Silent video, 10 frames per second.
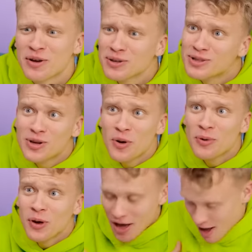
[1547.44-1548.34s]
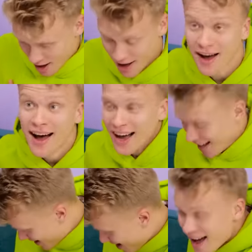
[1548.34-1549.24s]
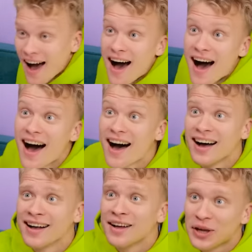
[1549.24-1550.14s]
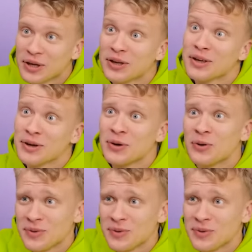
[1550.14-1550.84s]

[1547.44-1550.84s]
Gabby? I never saw you earlier. Do you want to go to the